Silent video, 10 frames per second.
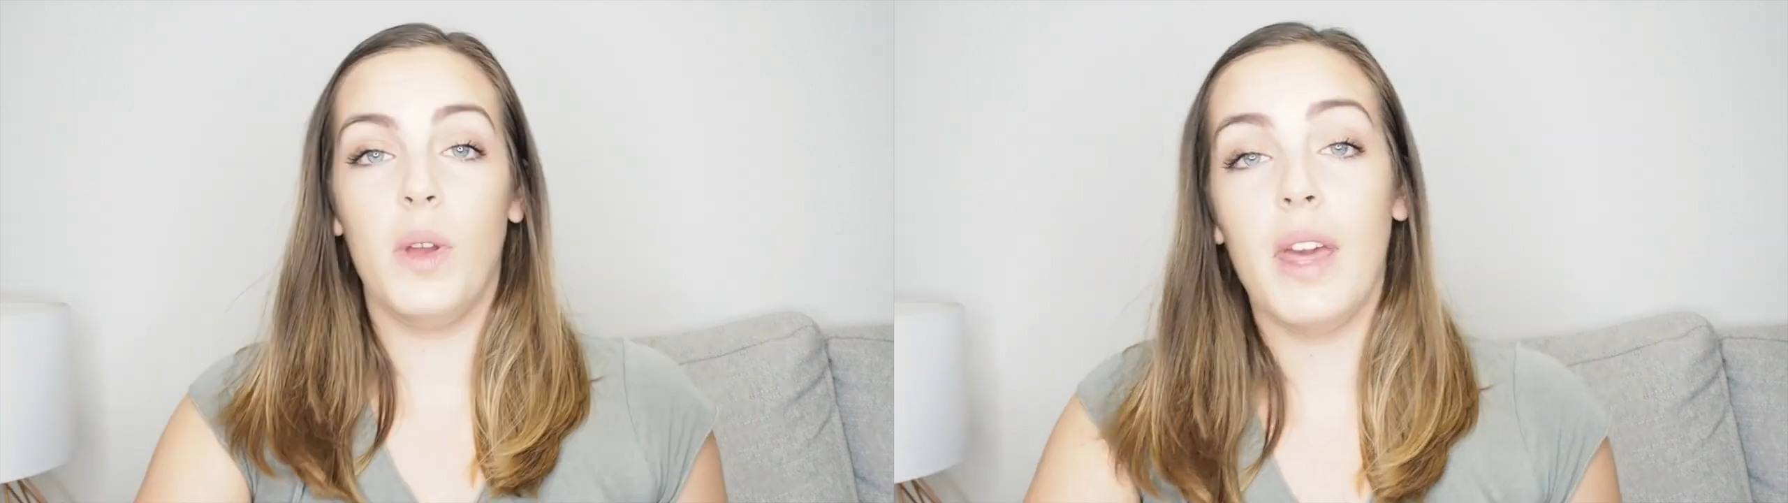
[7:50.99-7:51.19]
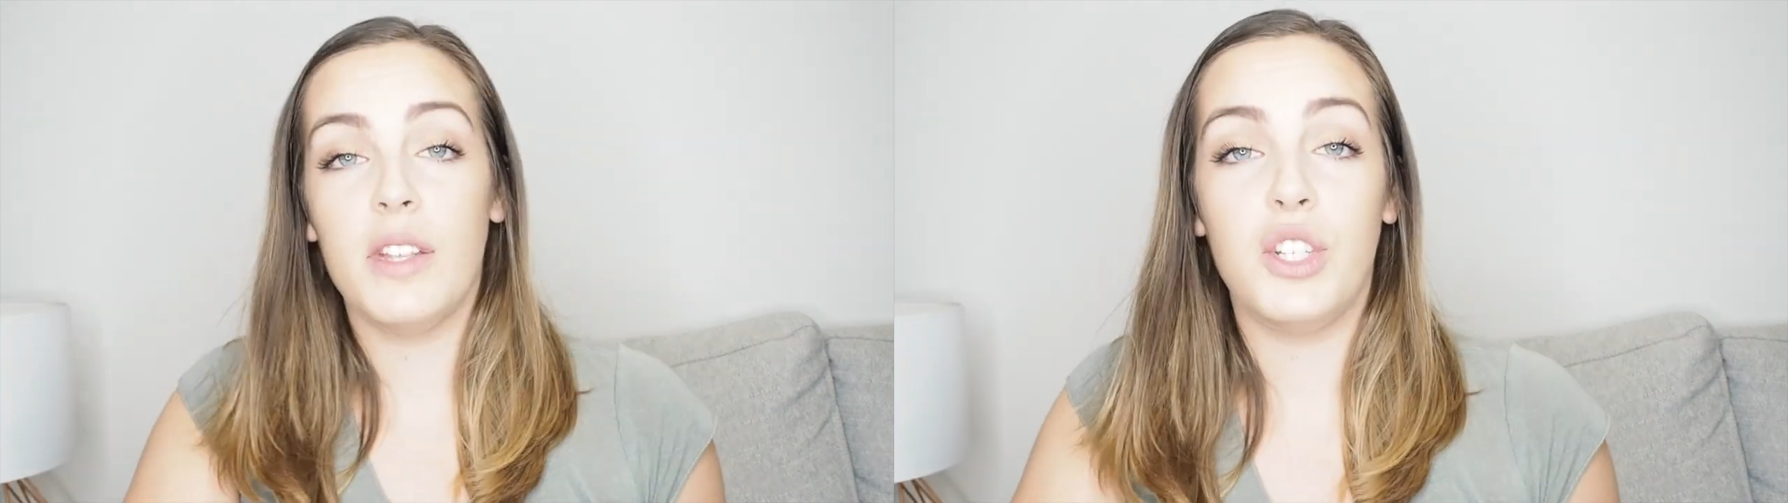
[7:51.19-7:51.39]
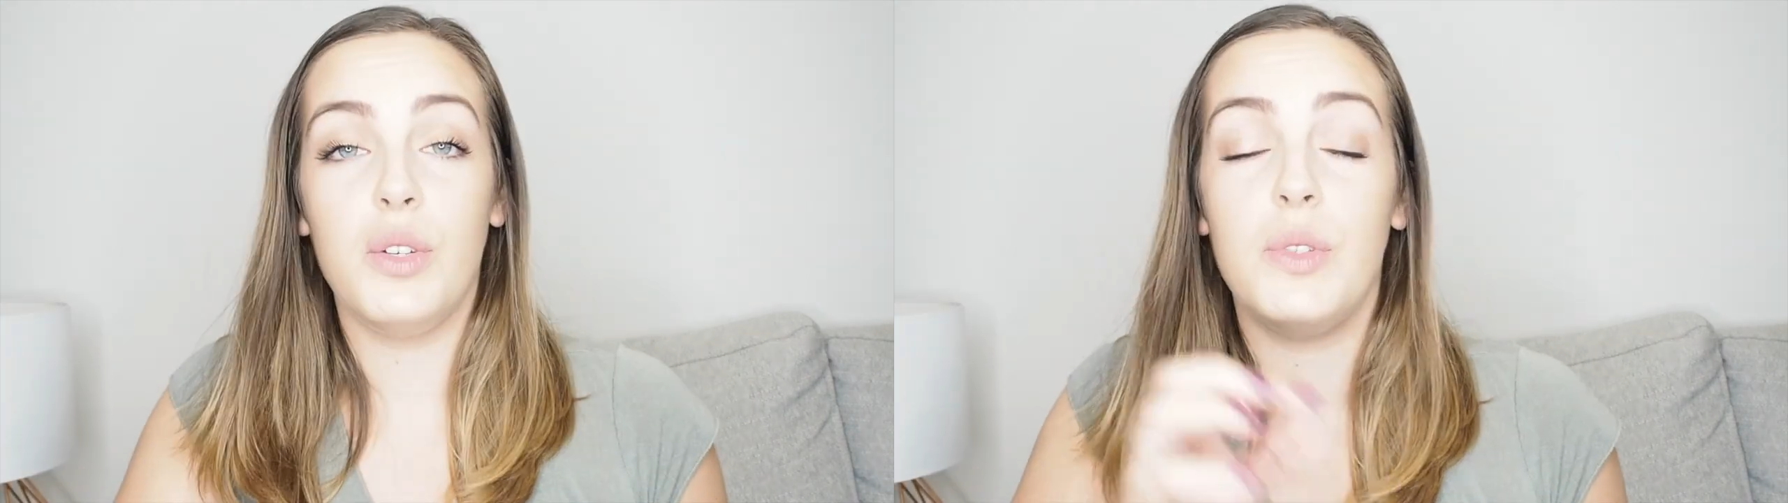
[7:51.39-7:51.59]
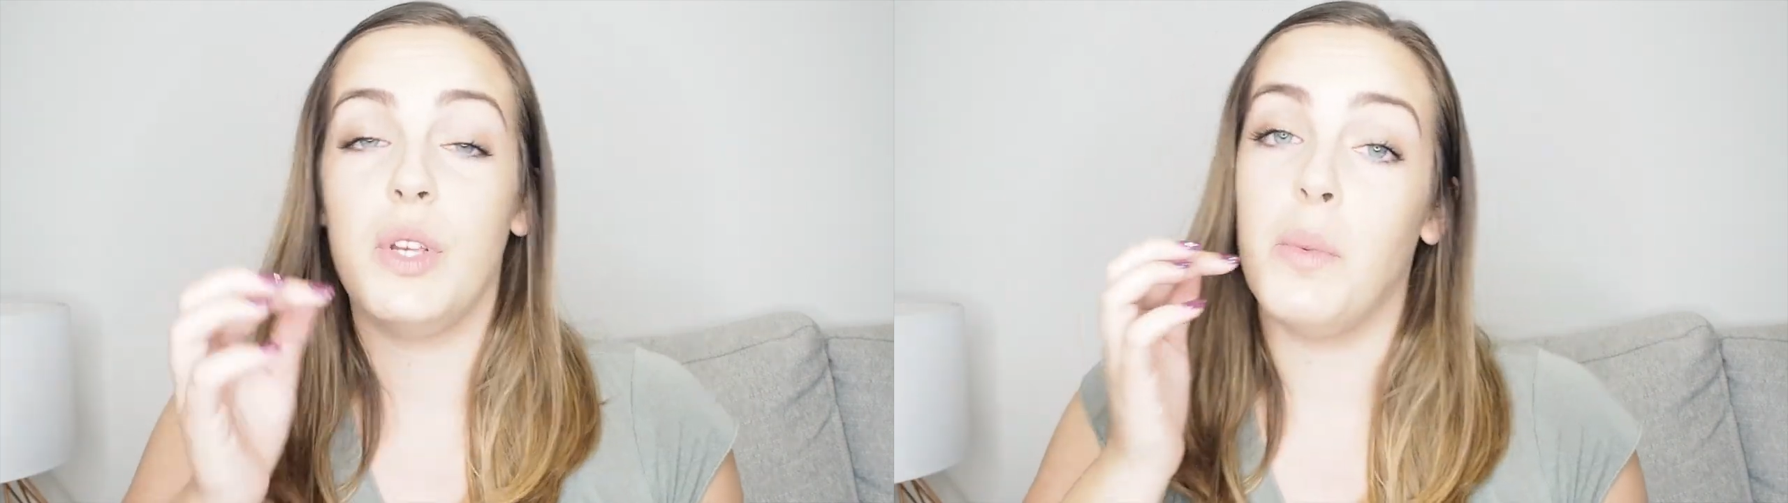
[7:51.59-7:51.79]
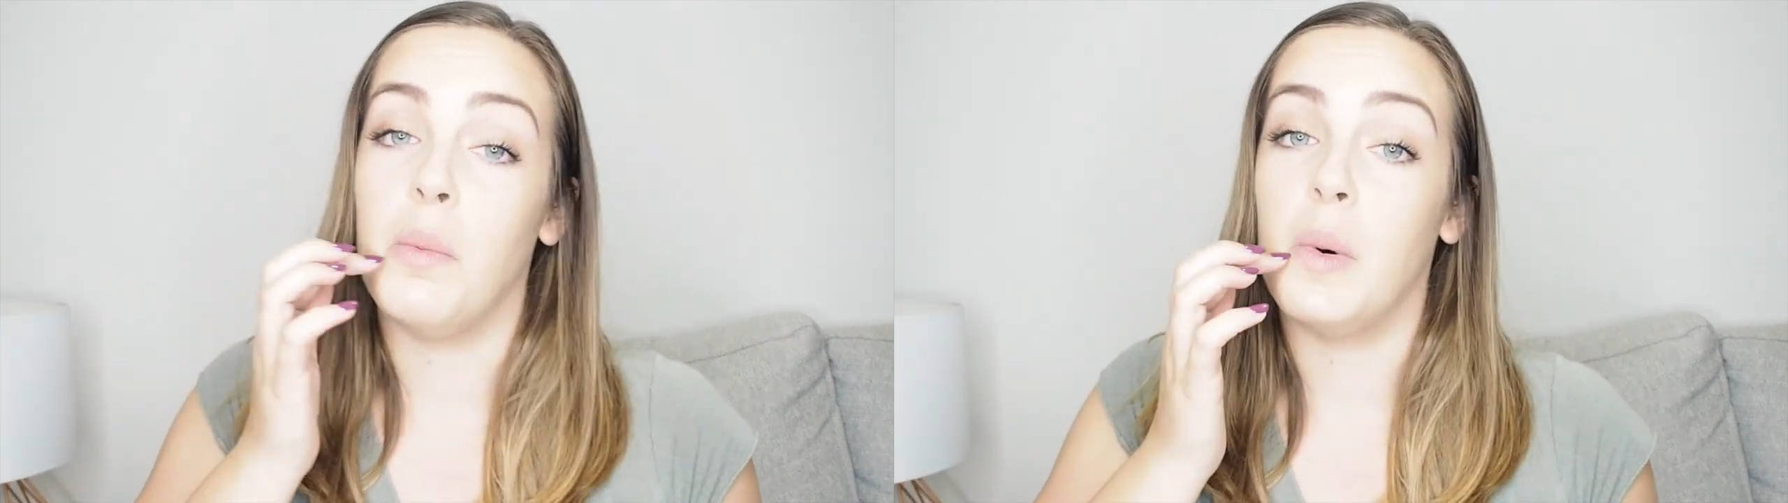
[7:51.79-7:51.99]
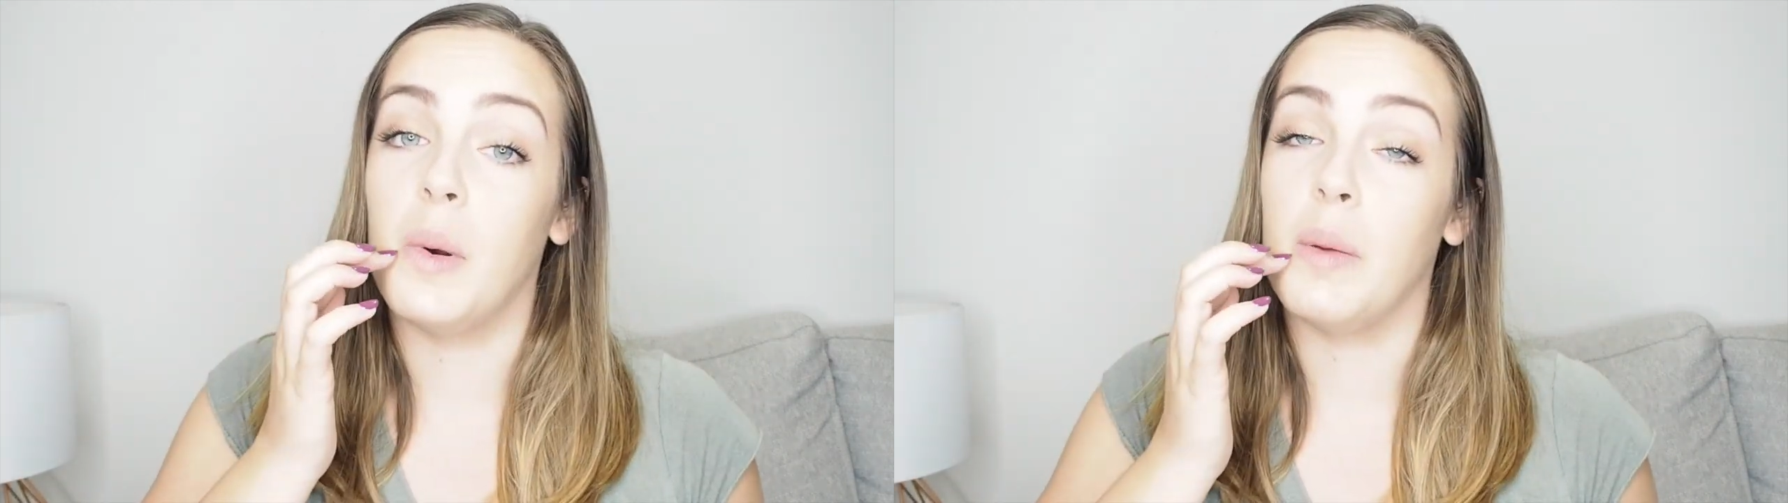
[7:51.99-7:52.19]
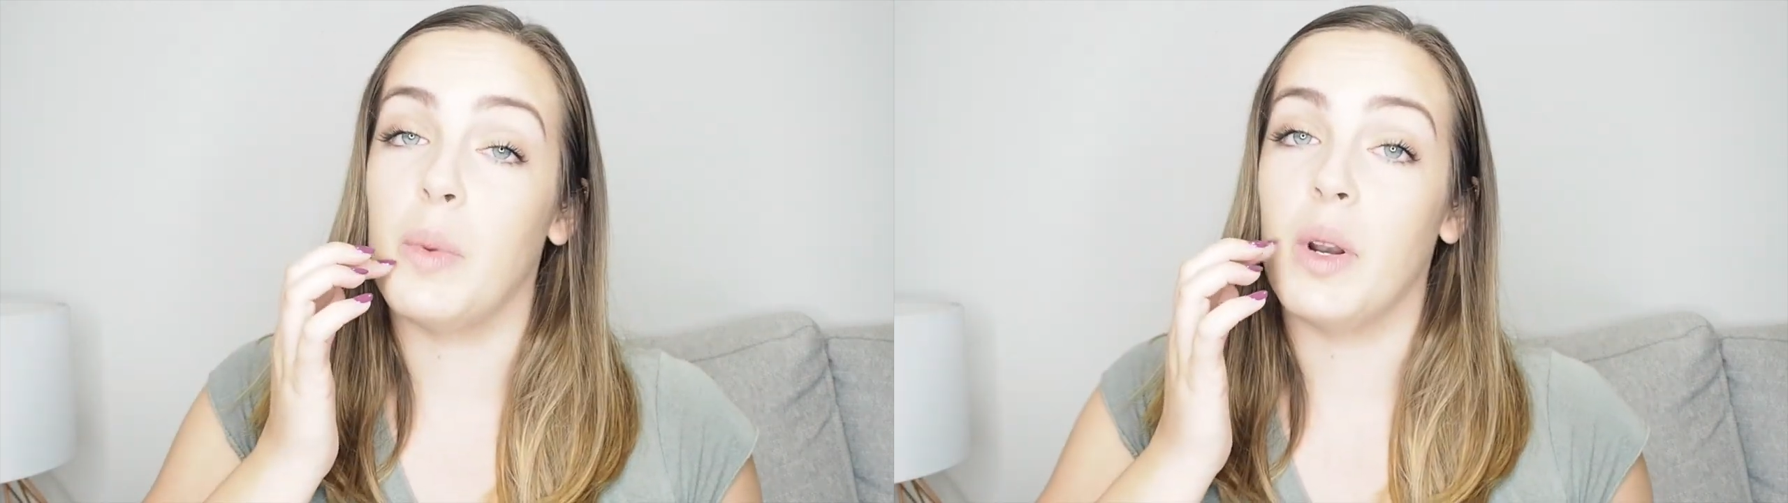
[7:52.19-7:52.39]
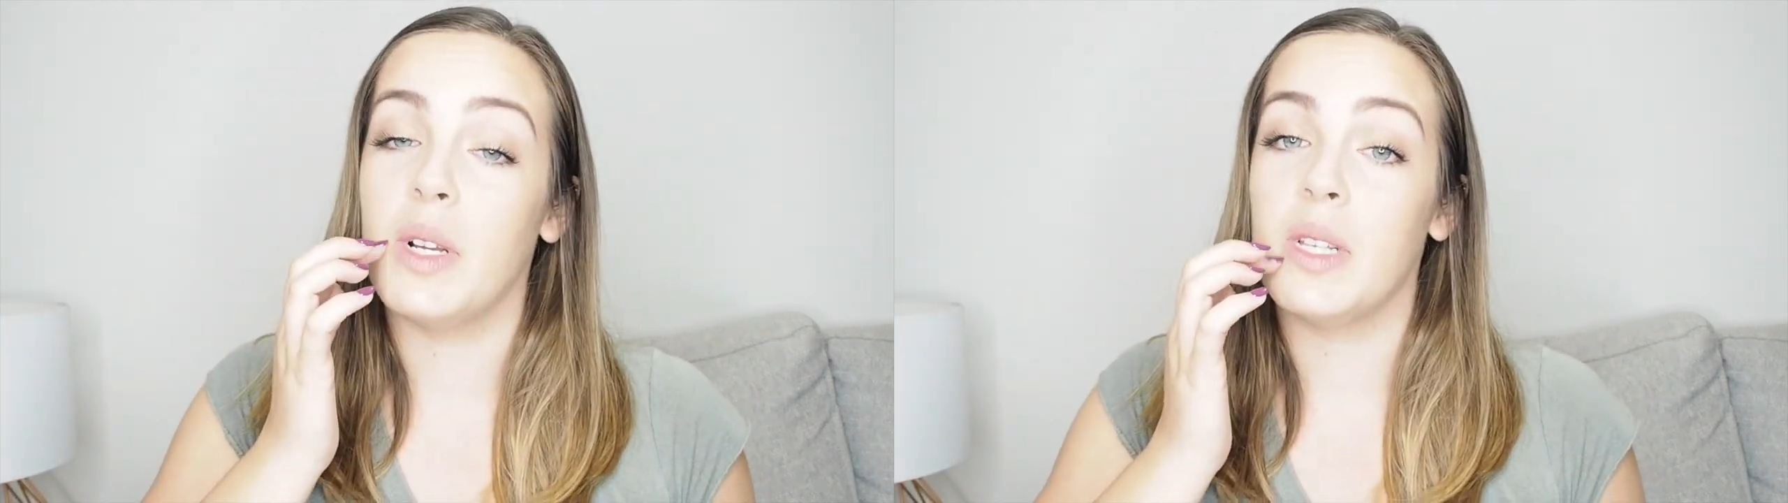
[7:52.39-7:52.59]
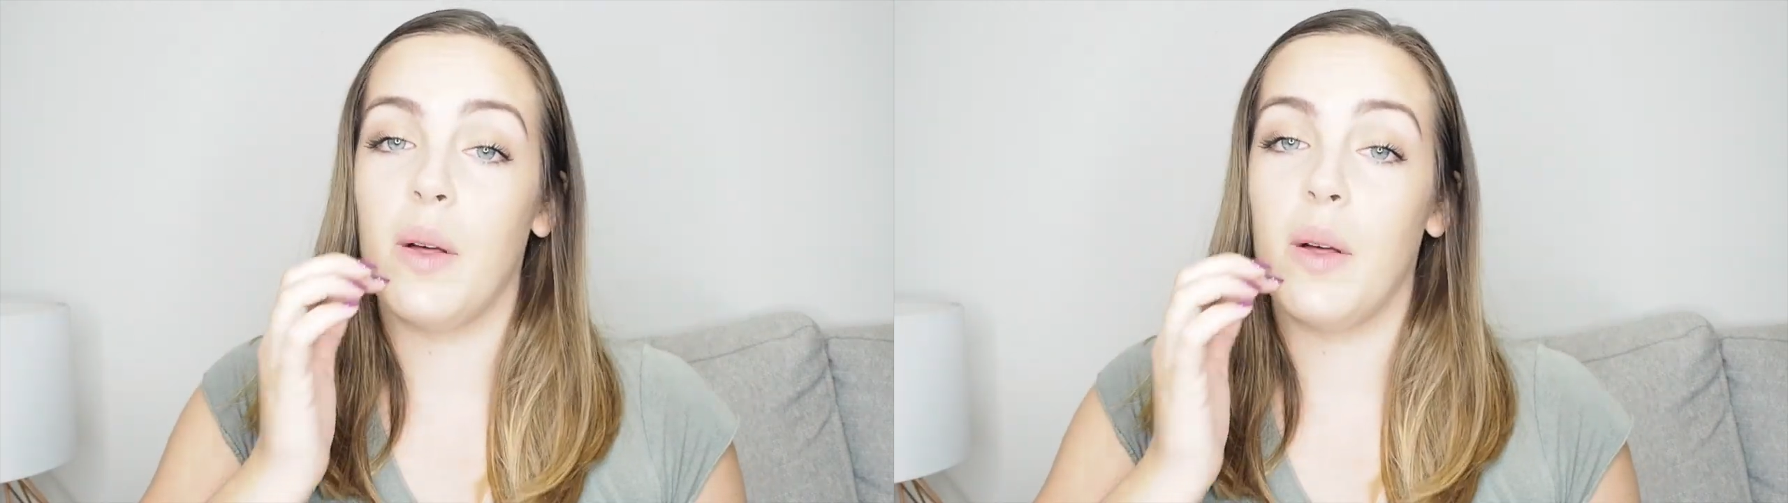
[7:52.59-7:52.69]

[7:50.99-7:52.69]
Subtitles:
We'll get the two super boring products